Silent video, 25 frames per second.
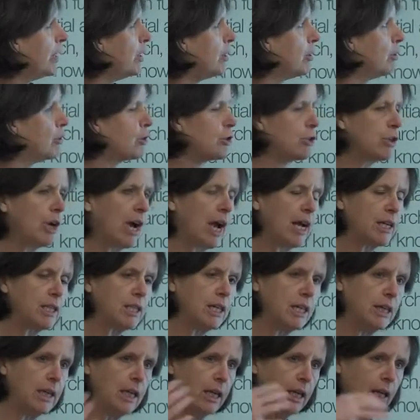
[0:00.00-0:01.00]
you're
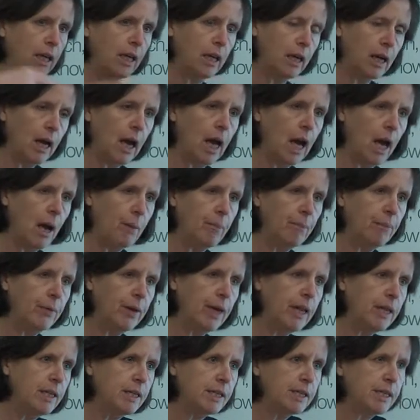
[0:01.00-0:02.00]
attracting the
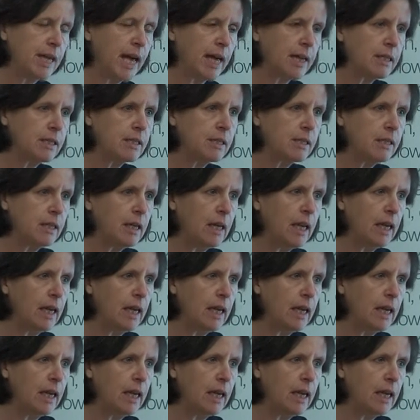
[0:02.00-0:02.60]
insects